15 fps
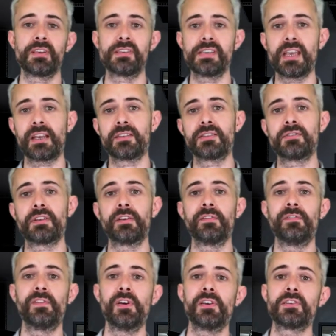second string,
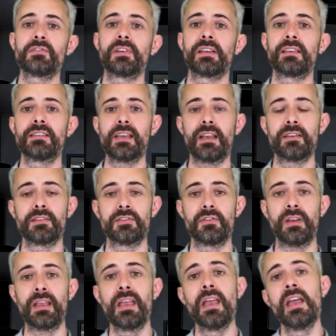first string, second string.